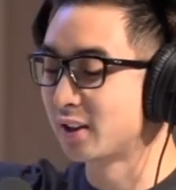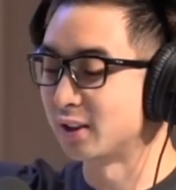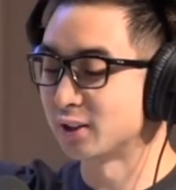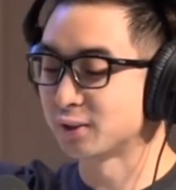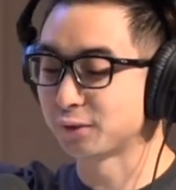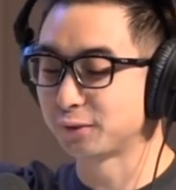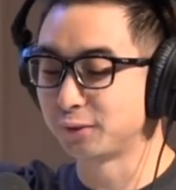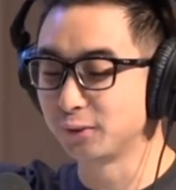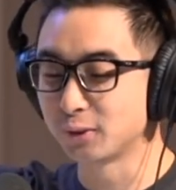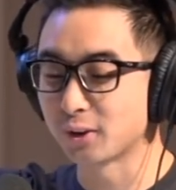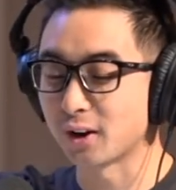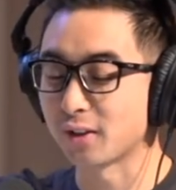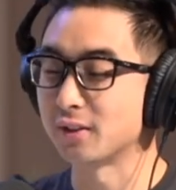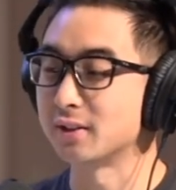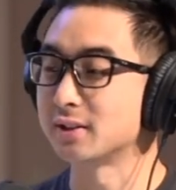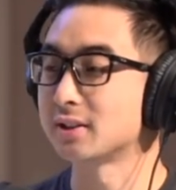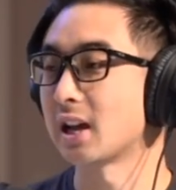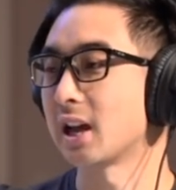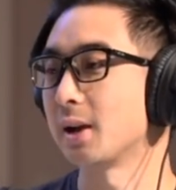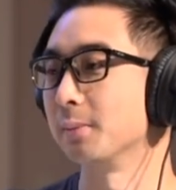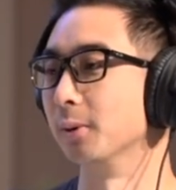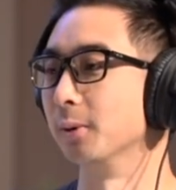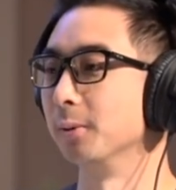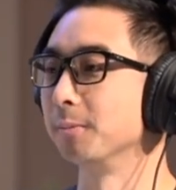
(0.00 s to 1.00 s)
there's food on the
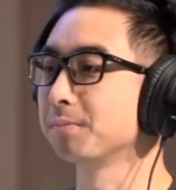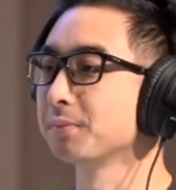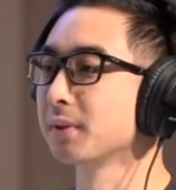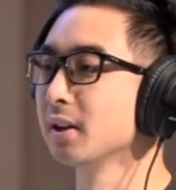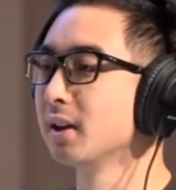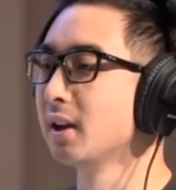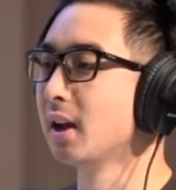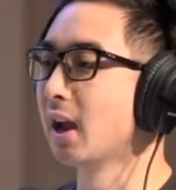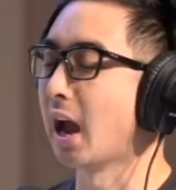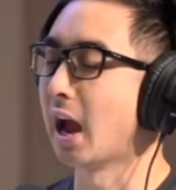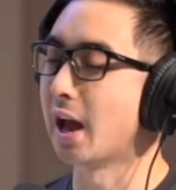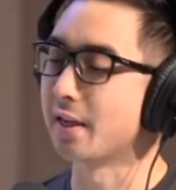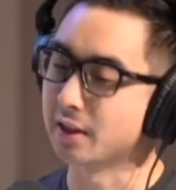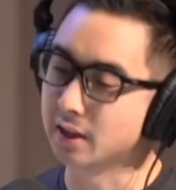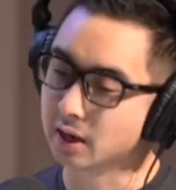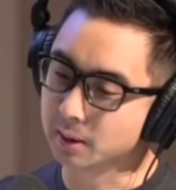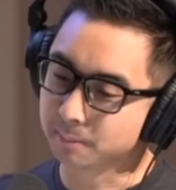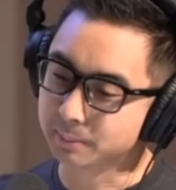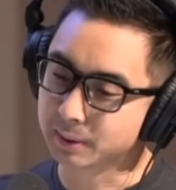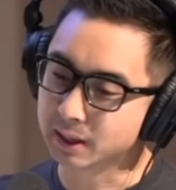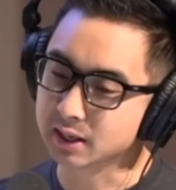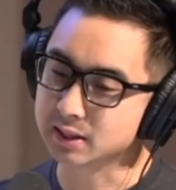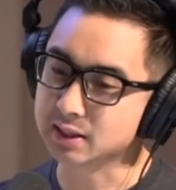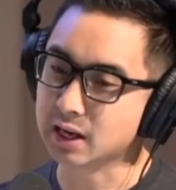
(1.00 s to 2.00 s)
table. And
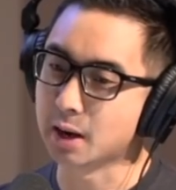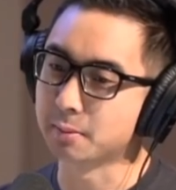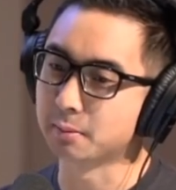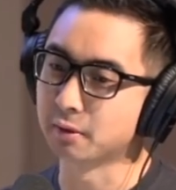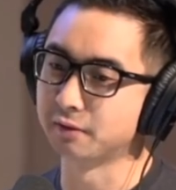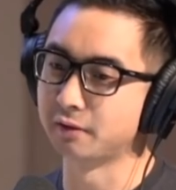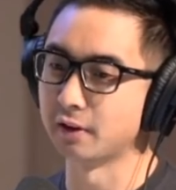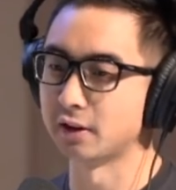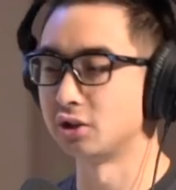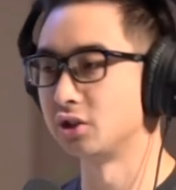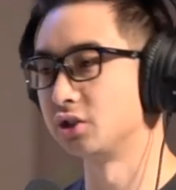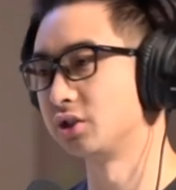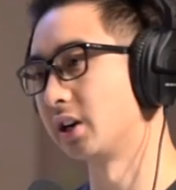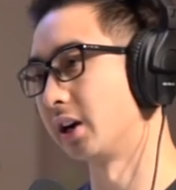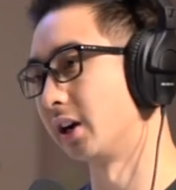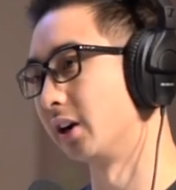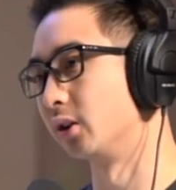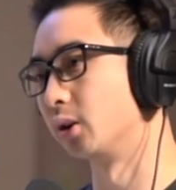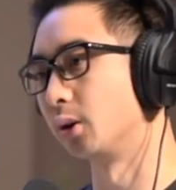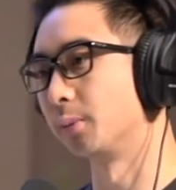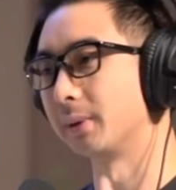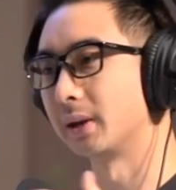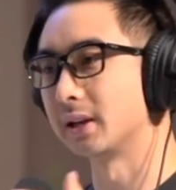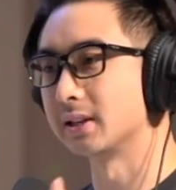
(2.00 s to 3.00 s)
then because I'm a
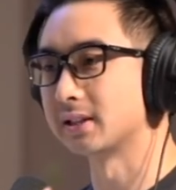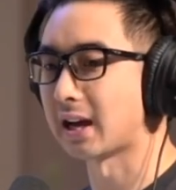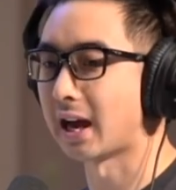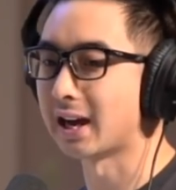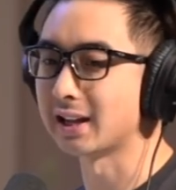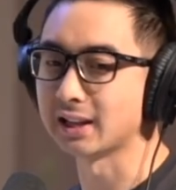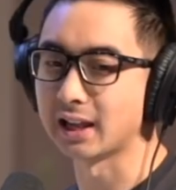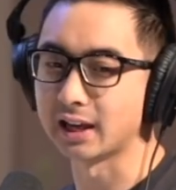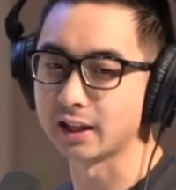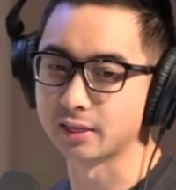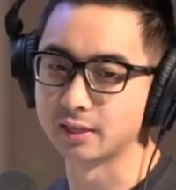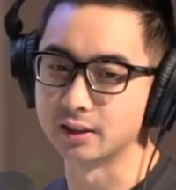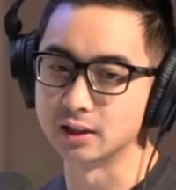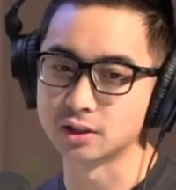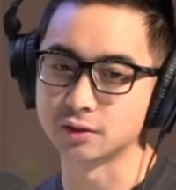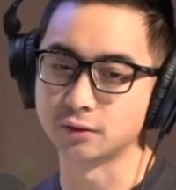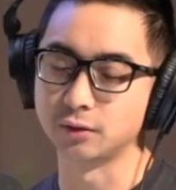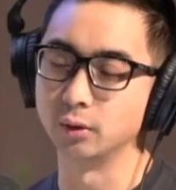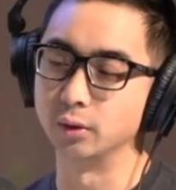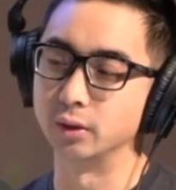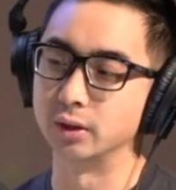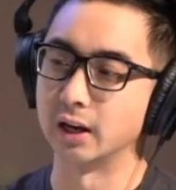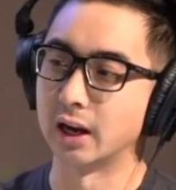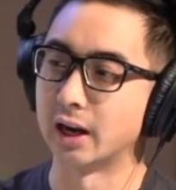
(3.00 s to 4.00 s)
vegetarian, or because I like this
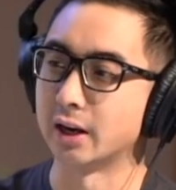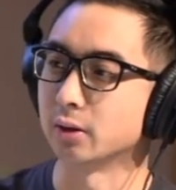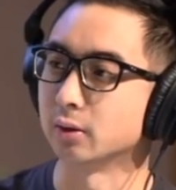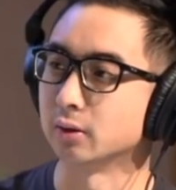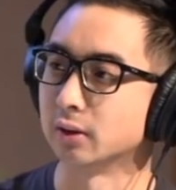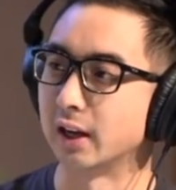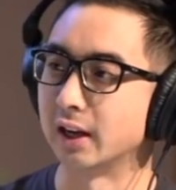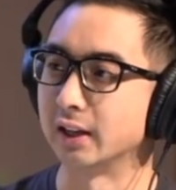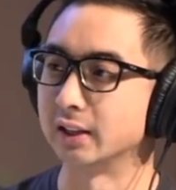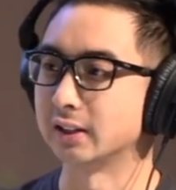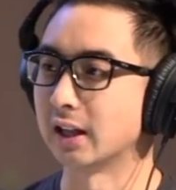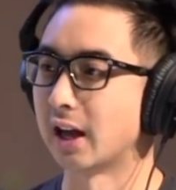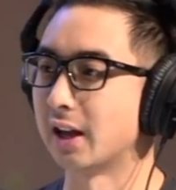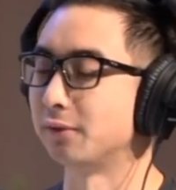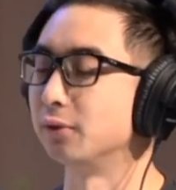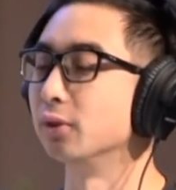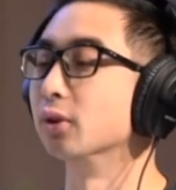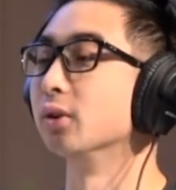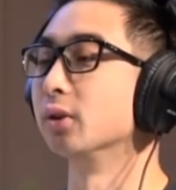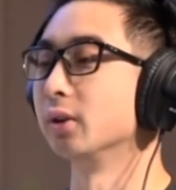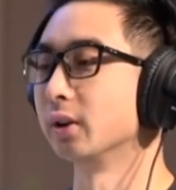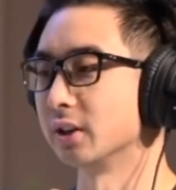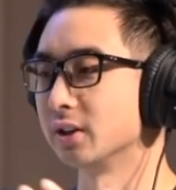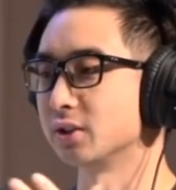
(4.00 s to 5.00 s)
food and I don't like that
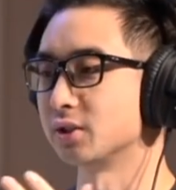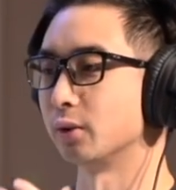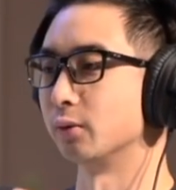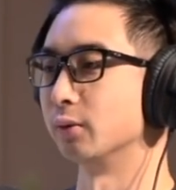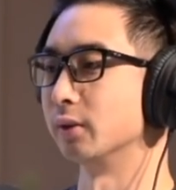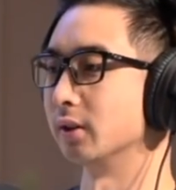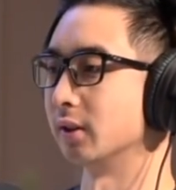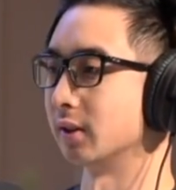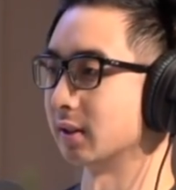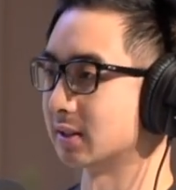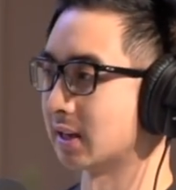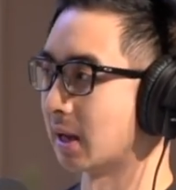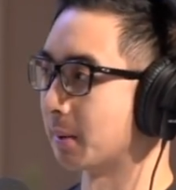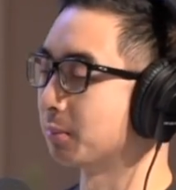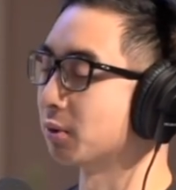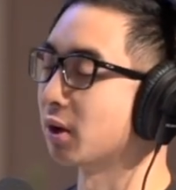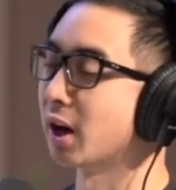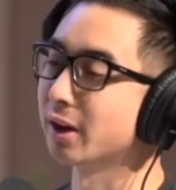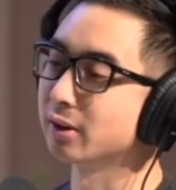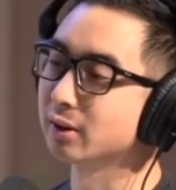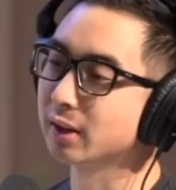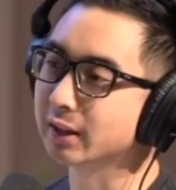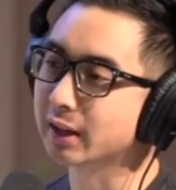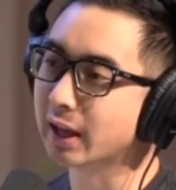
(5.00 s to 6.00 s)
food. Here's a real example.
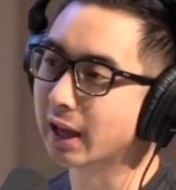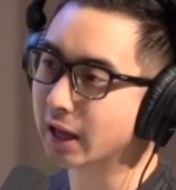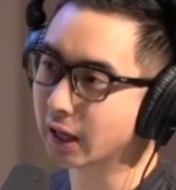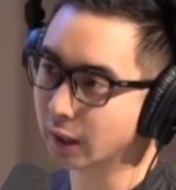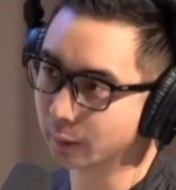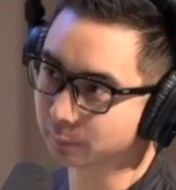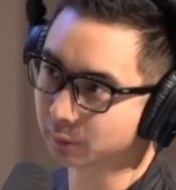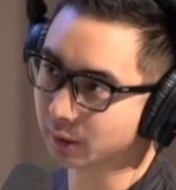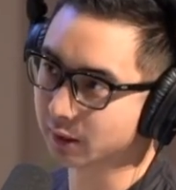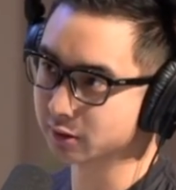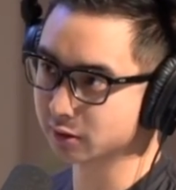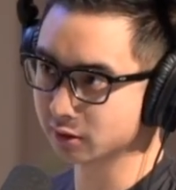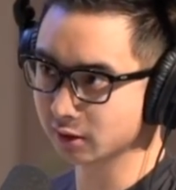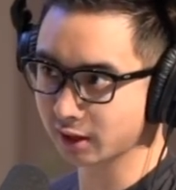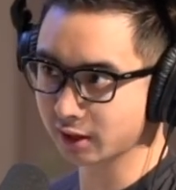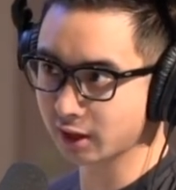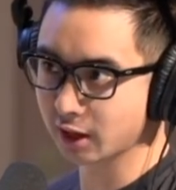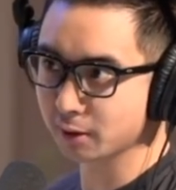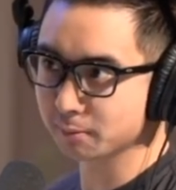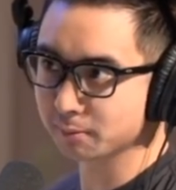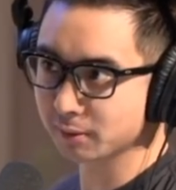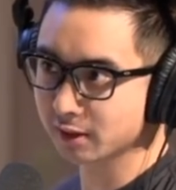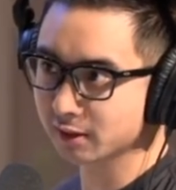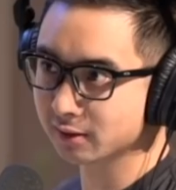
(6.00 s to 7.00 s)
I don't like eggplant. Do you like
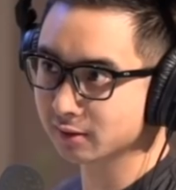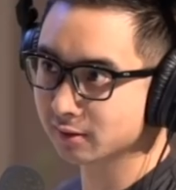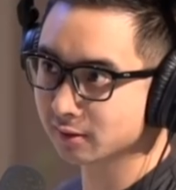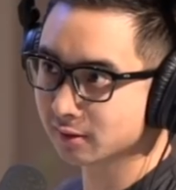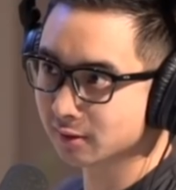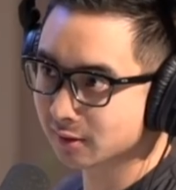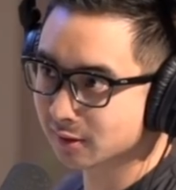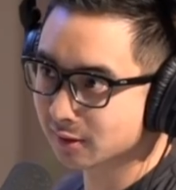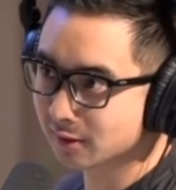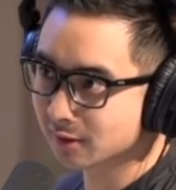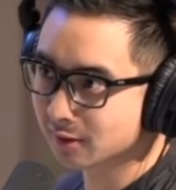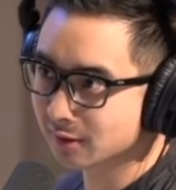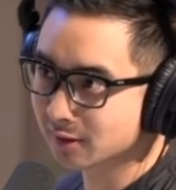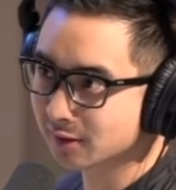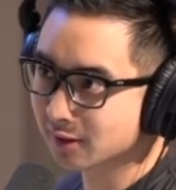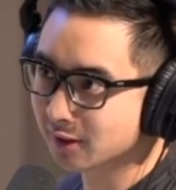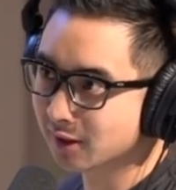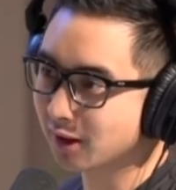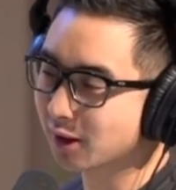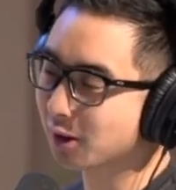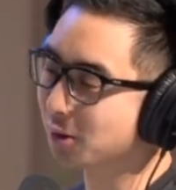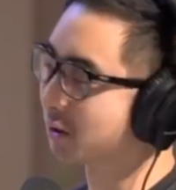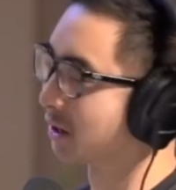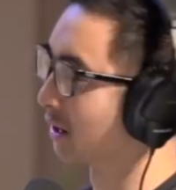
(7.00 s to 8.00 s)
eggplant? No.
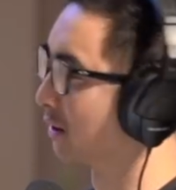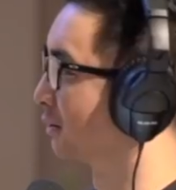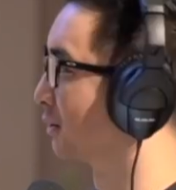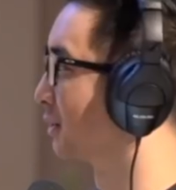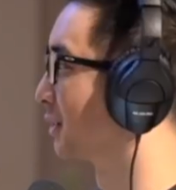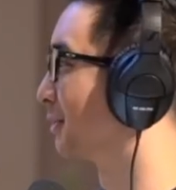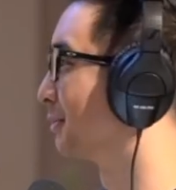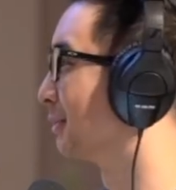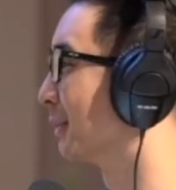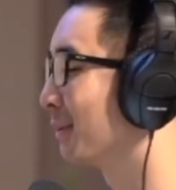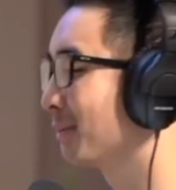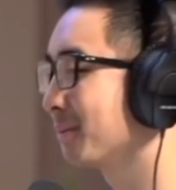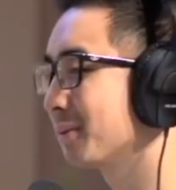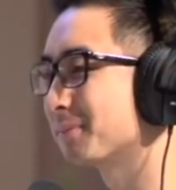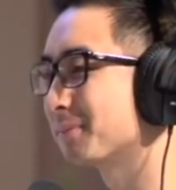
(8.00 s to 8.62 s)
Oh, okay, well then